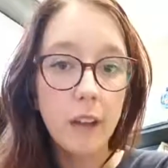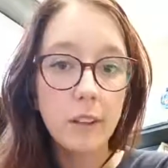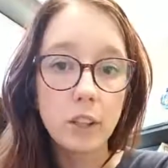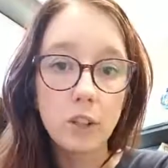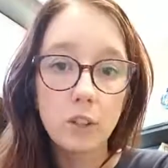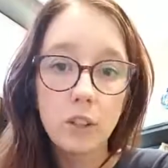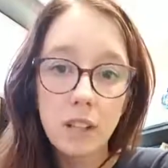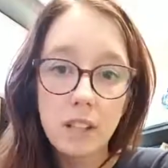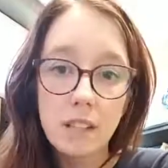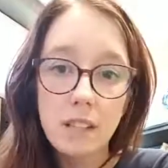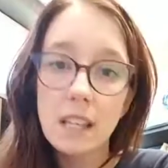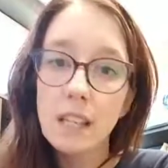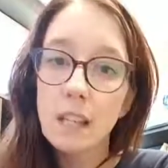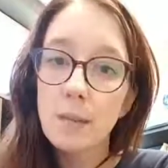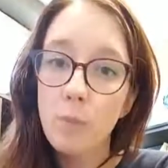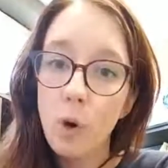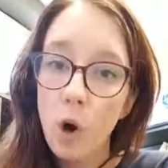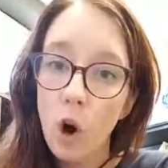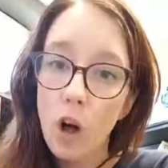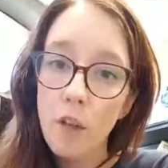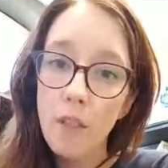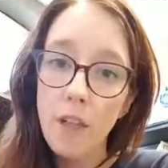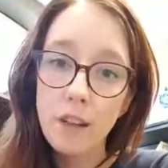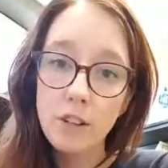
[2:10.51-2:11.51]
You need to keep
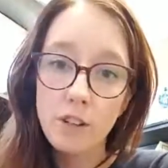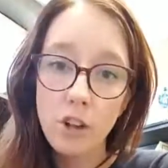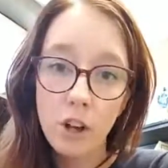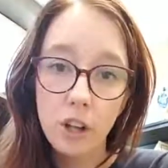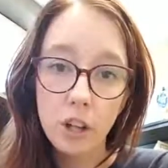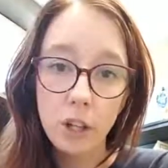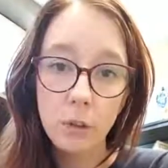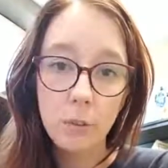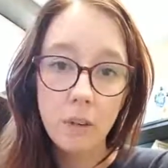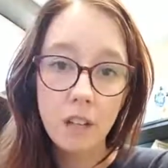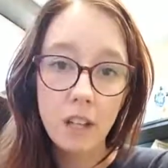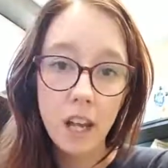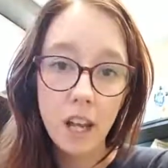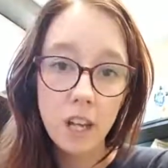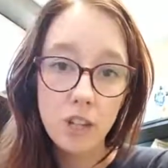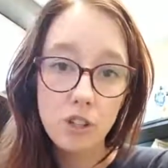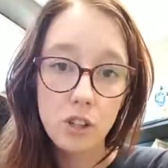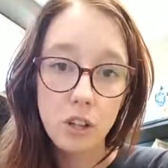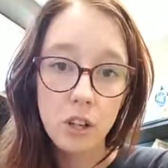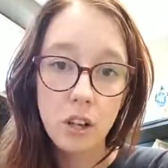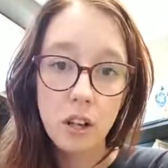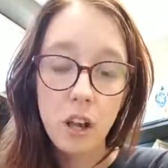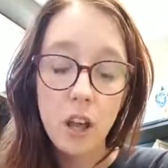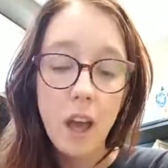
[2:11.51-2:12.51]
all that
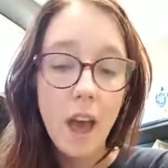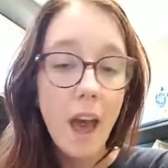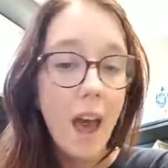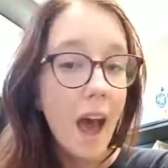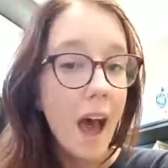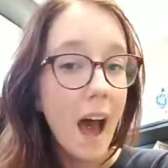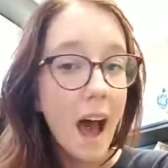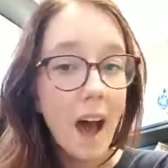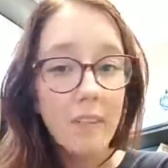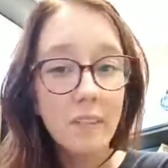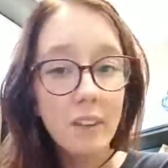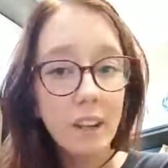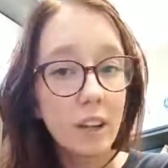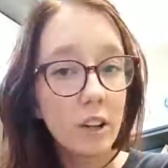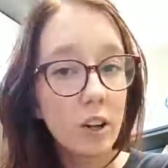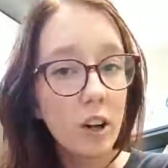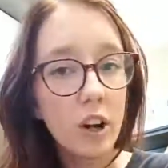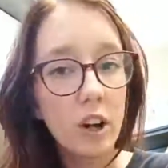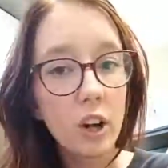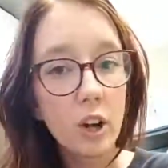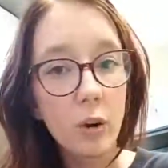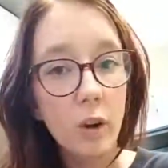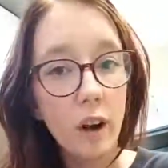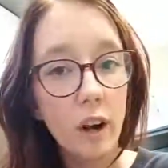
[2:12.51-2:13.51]
documentation. Having it
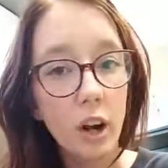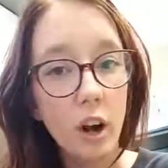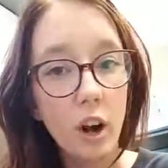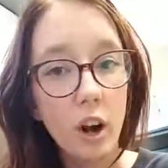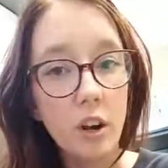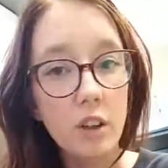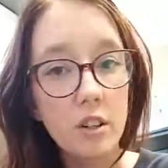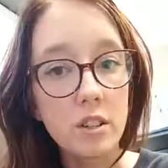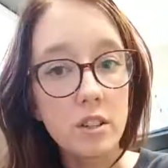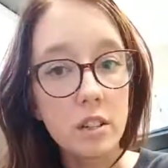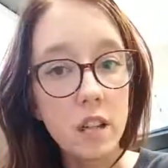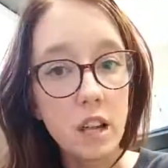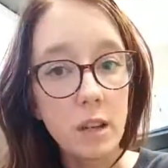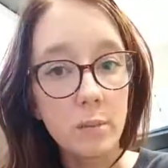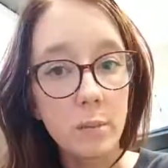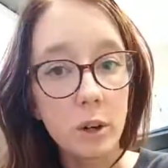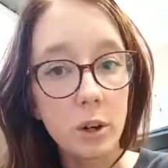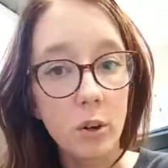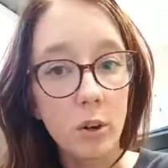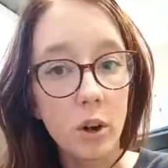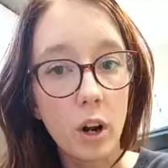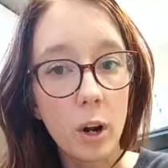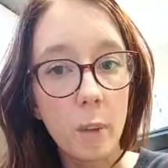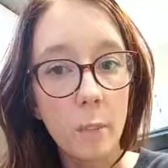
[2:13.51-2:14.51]
on a credit card
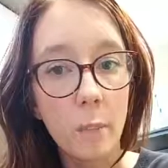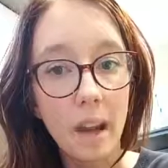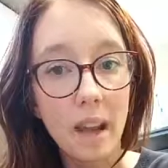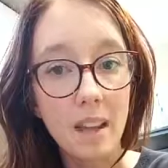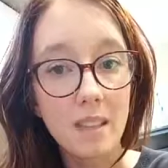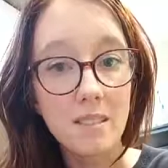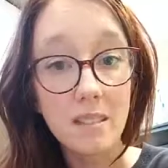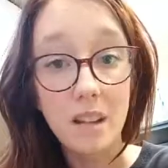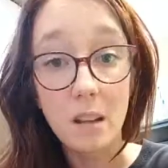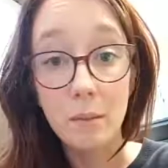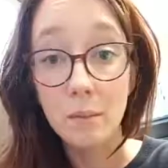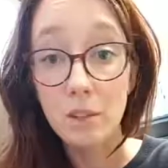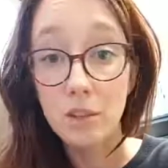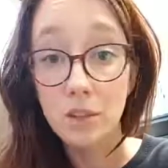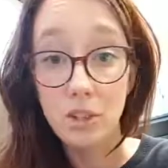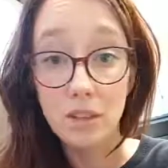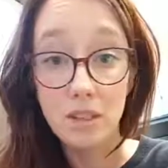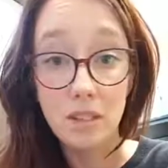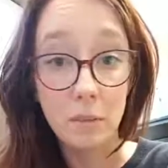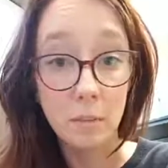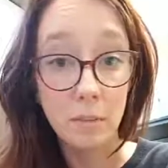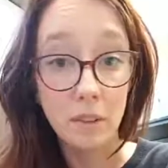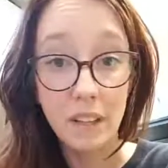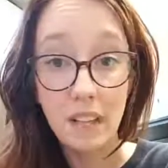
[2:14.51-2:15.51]
statement or on a bank statement just
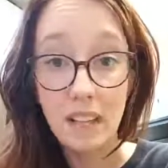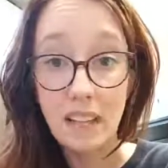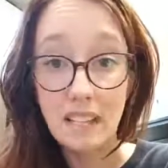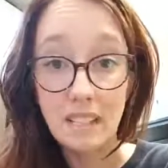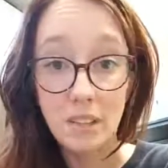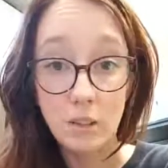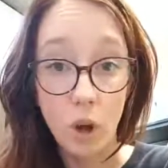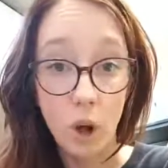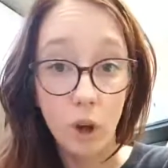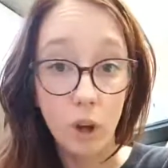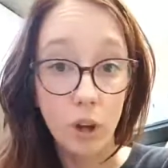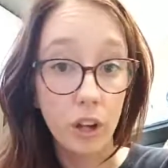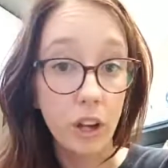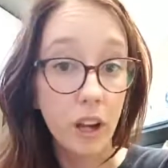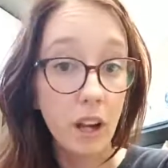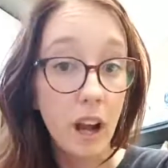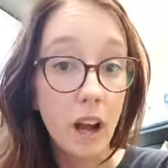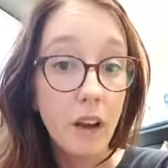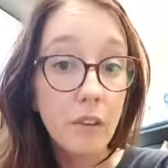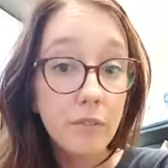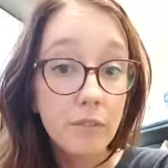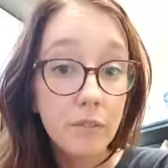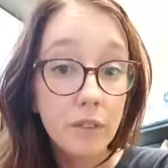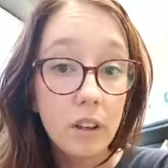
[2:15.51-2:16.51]
simply is not good
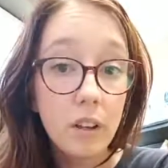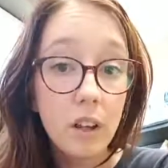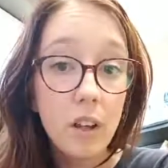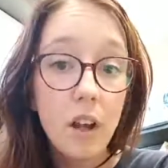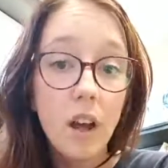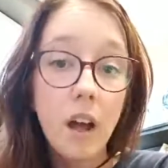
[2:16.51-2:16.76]
enough.